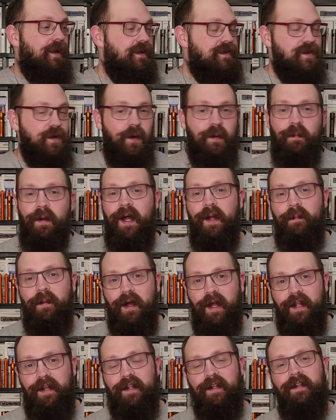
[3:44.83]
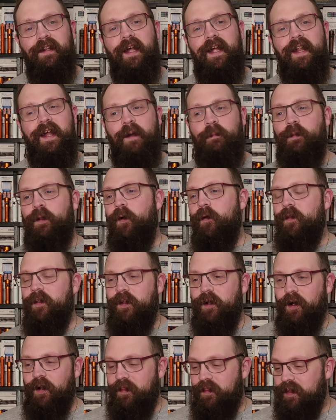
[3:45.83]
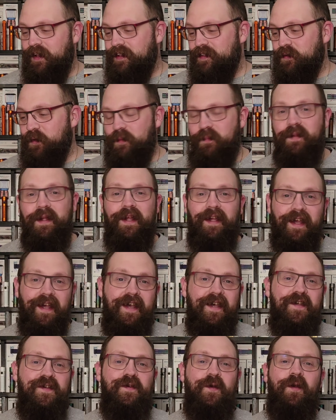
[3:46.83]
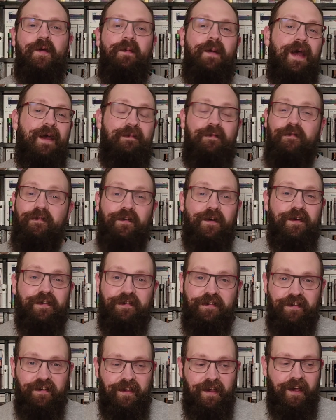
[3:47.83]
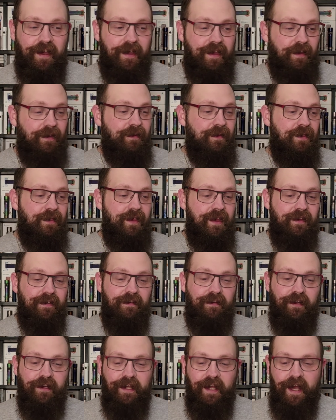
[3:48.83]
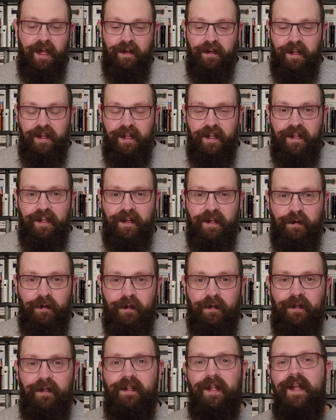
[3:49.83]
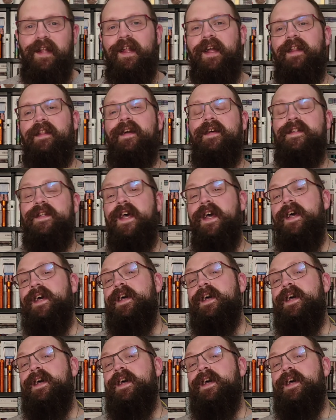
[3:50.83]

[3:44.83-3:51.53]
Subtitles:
So in my mind, lighting up glow-in-the-dark things would be sort of my first thing to look at in a light like this.